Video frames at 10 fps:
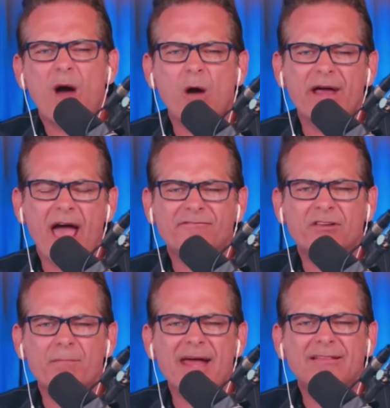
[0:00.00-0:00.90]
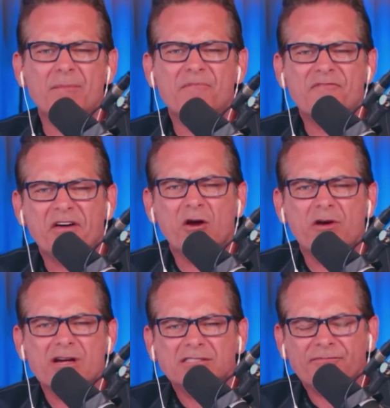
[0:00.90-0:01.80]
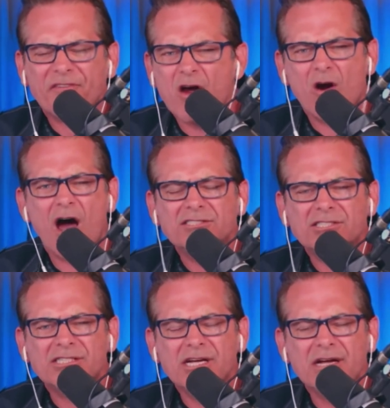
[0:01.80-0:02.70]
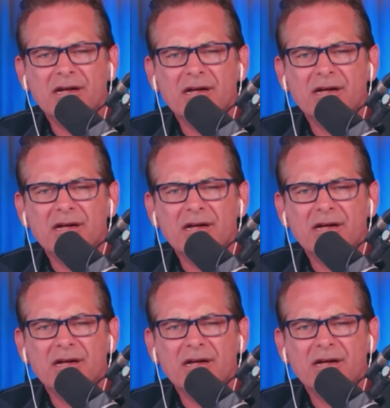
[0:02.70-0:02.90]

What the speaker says: why we have to make them fear us. Fear us.